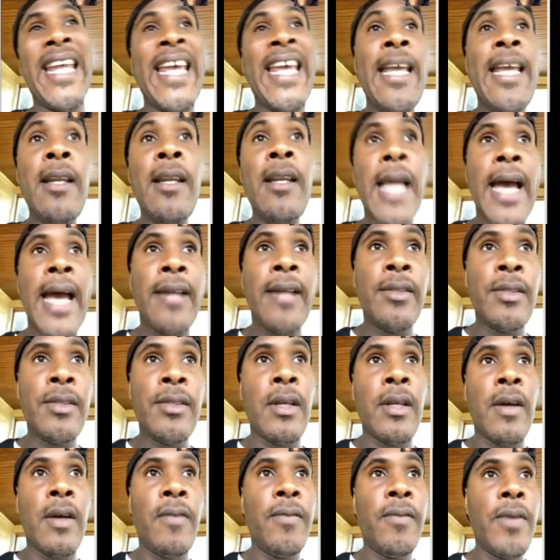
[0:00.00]
inline
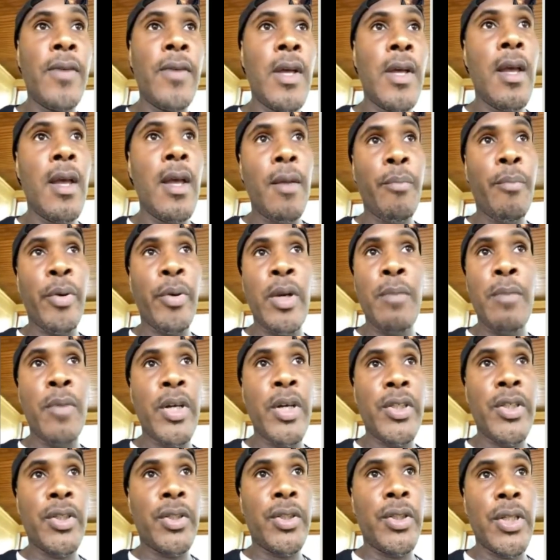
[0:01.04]
stuff, pretty
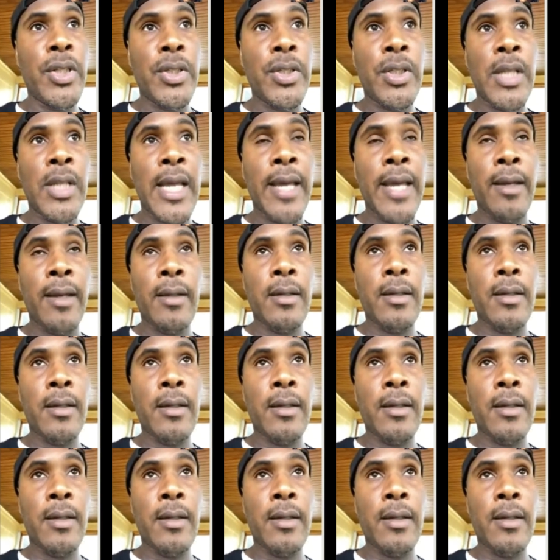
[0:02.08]
much just like